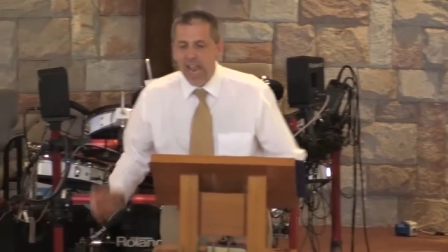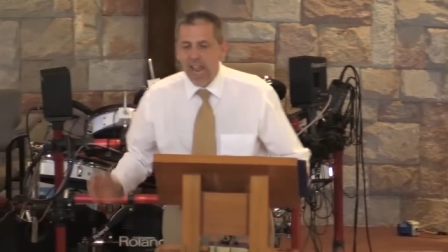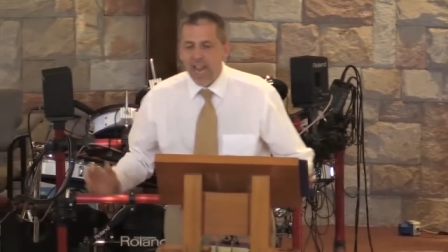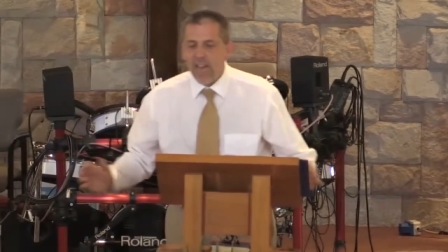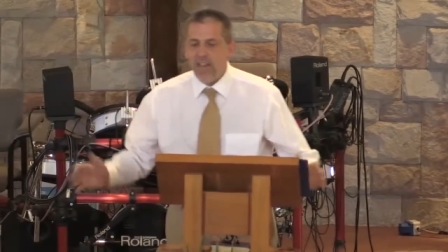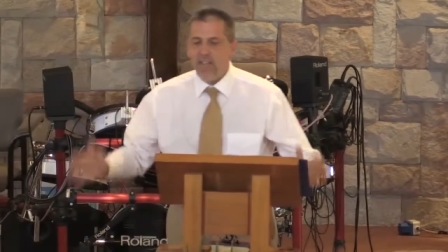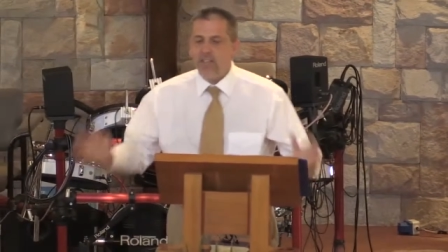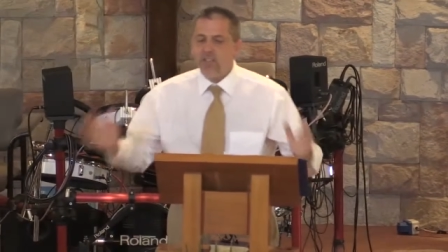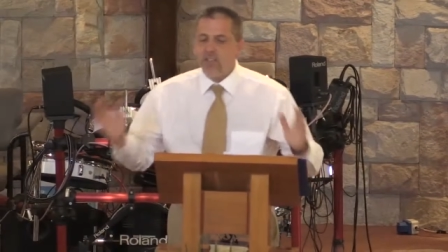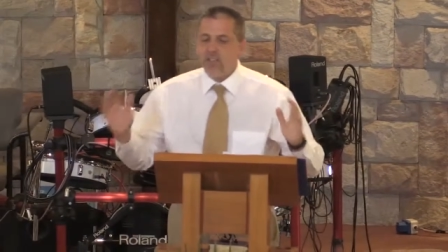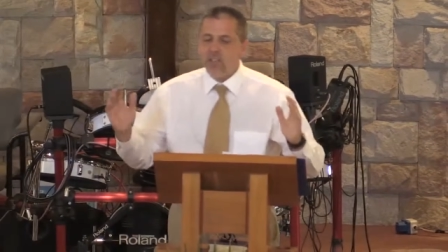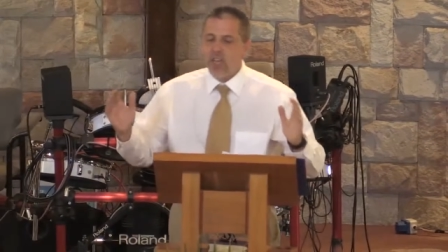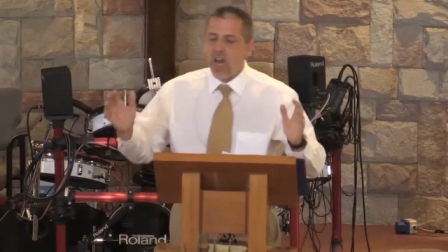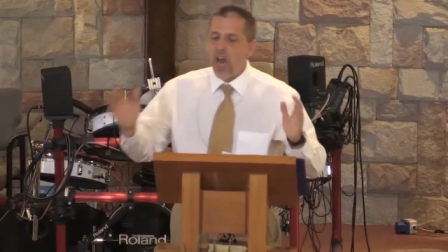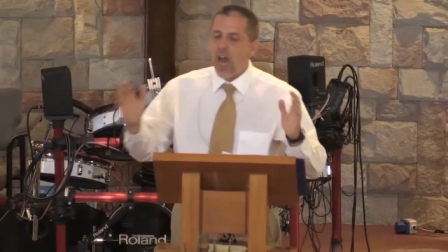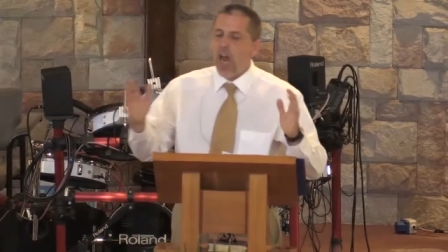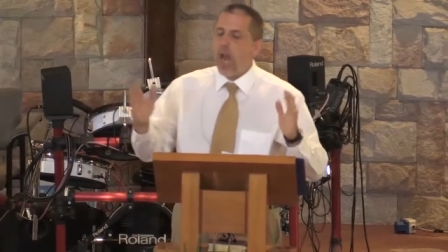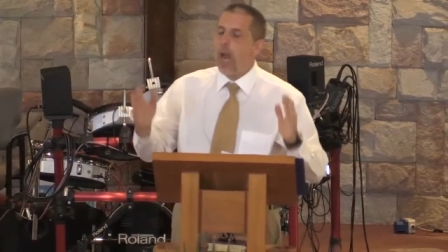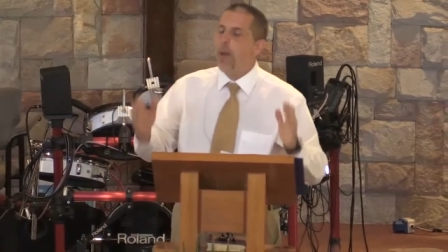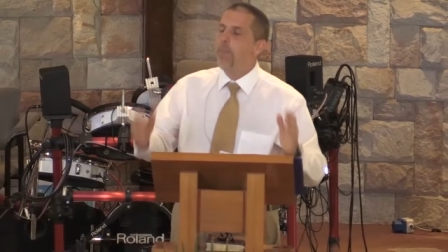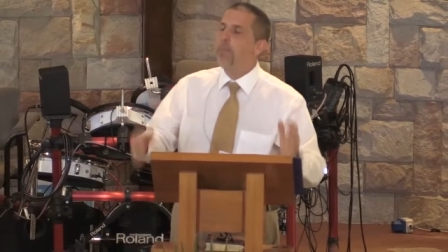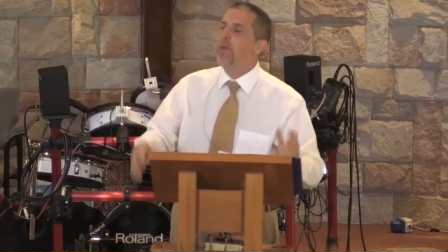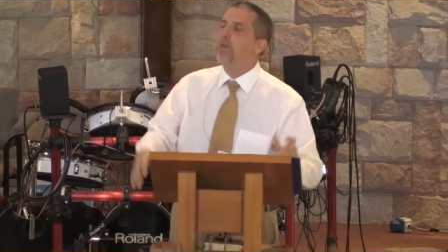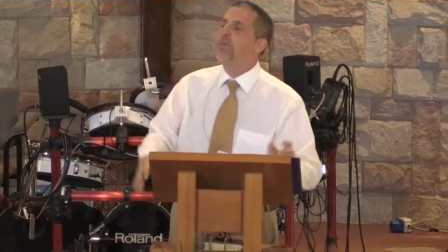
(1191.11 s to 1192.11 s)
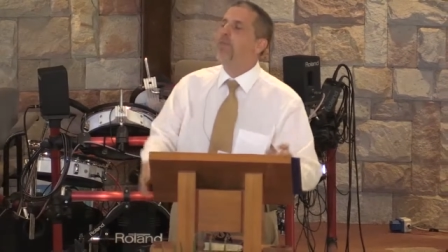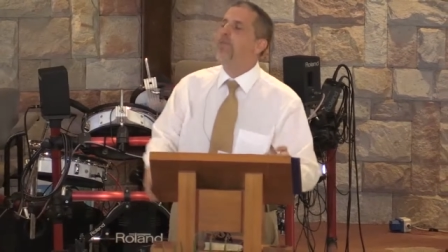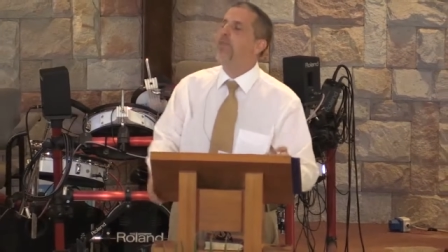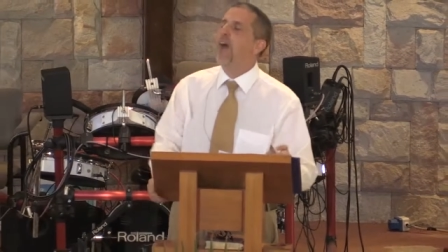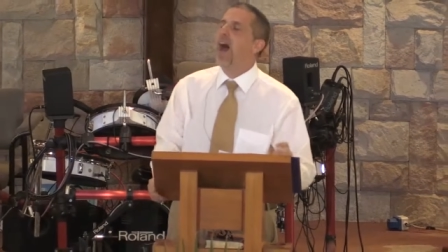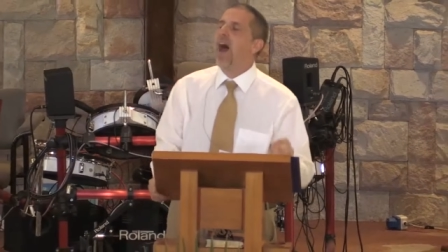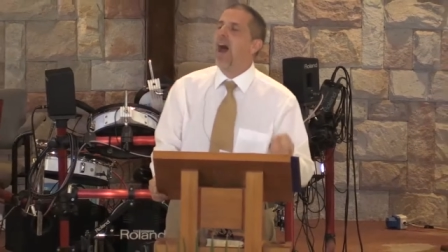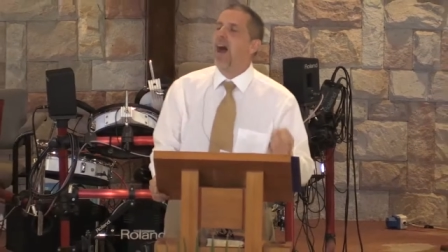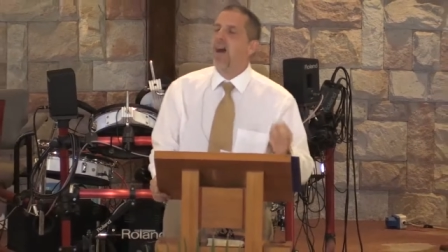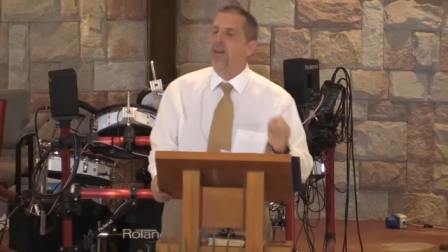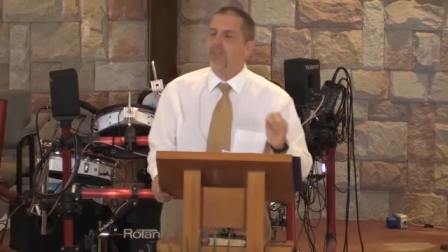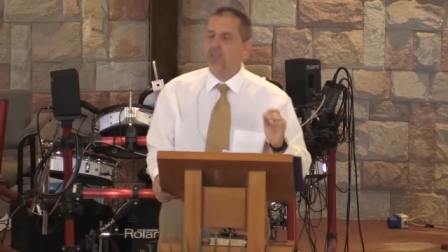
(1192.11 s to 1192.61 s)
it is time to
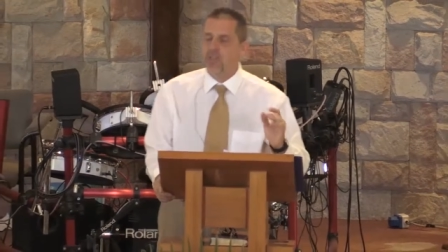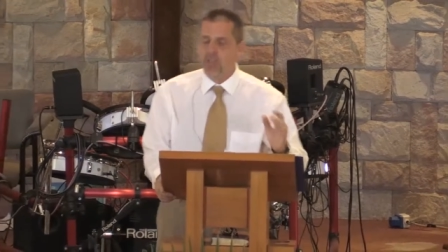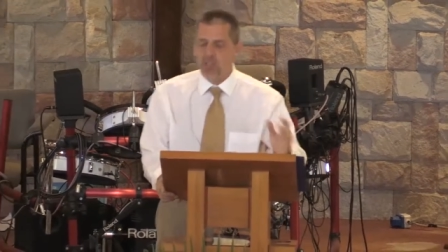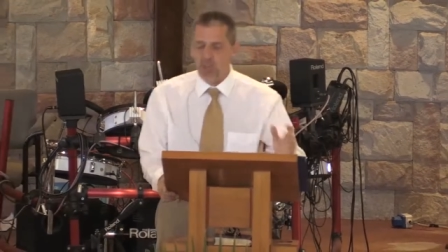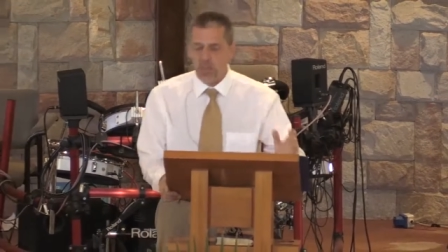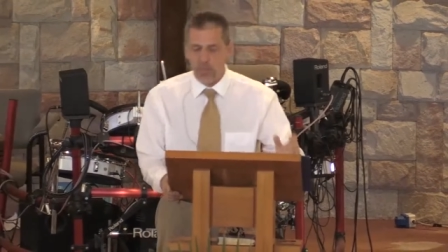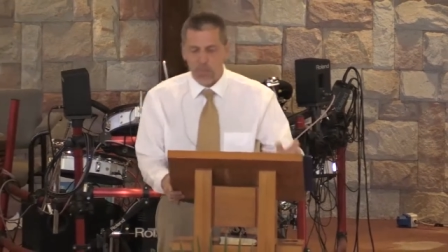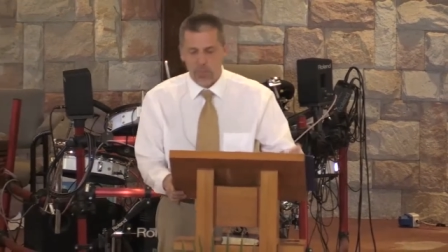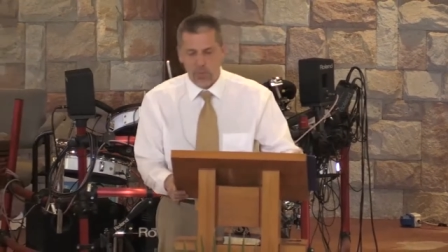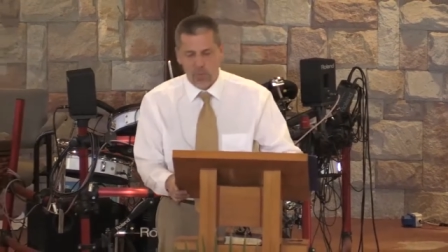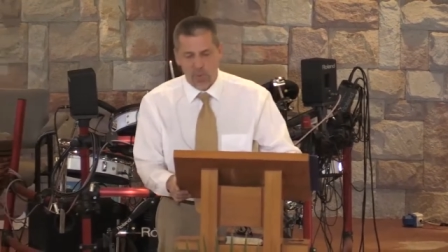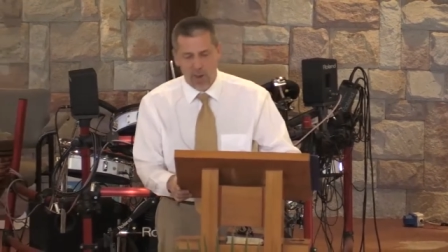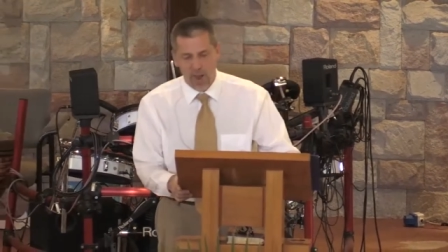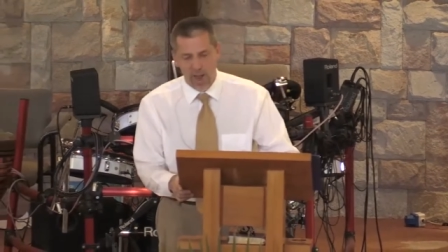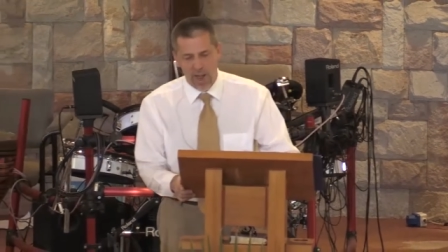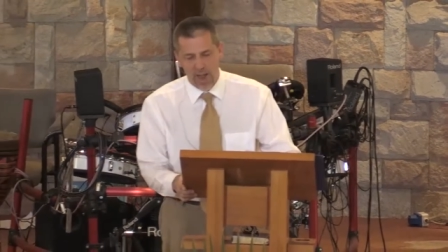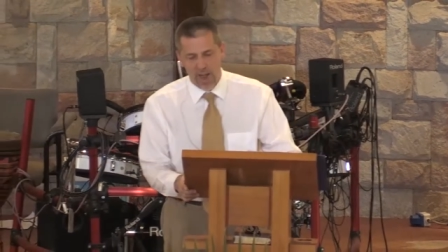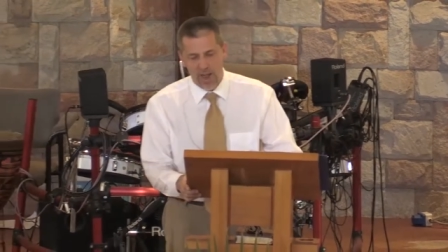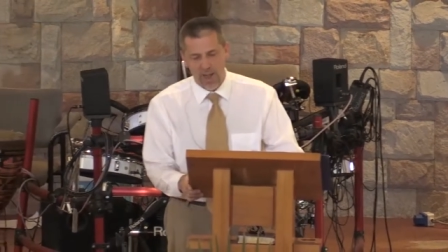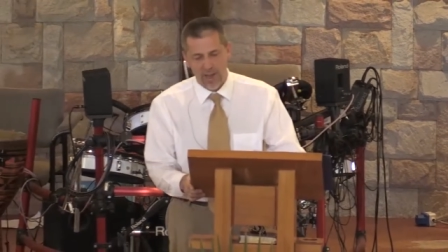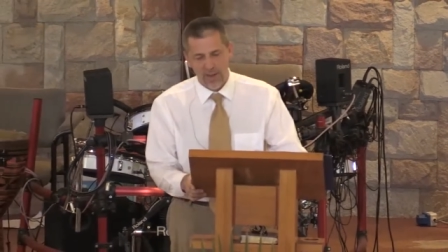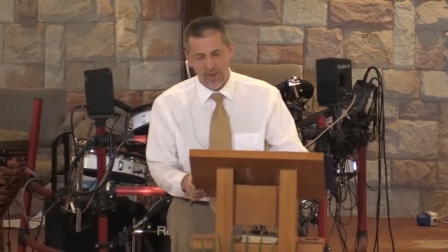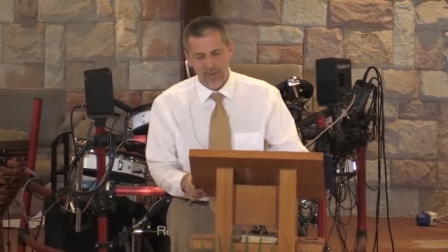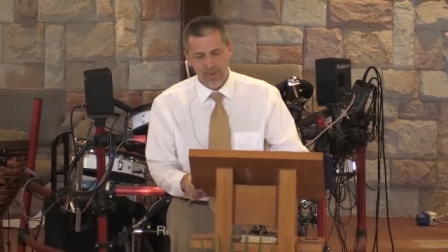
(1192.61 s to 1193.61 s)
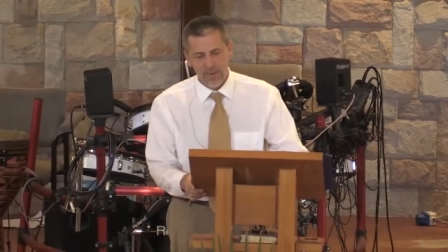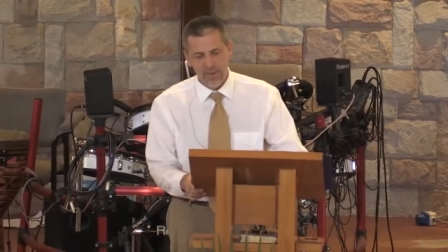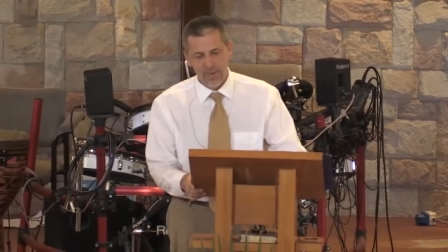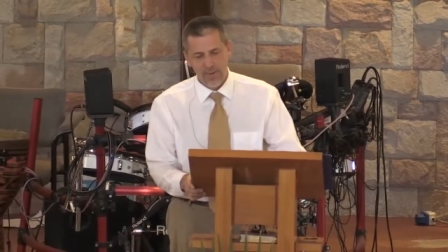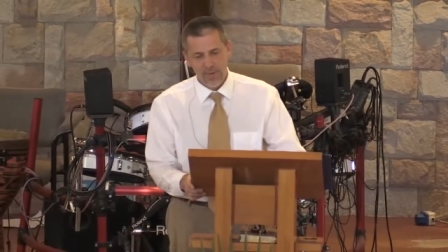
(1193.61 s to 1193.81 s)
fast and pray.